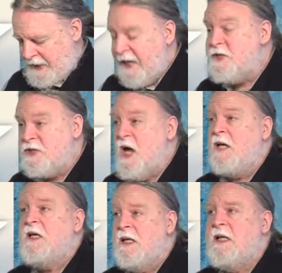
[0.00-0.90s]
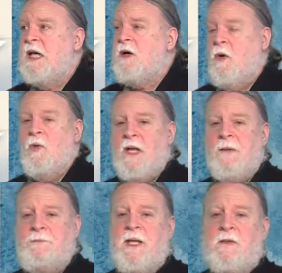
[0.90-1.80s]
And it's not going to get a whole
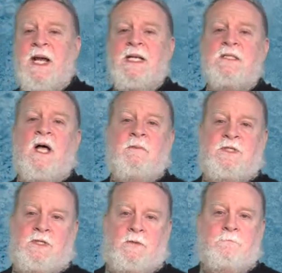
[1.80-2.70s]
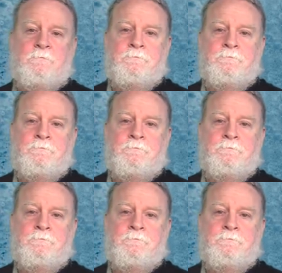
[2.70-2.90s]
lot better anytime soon.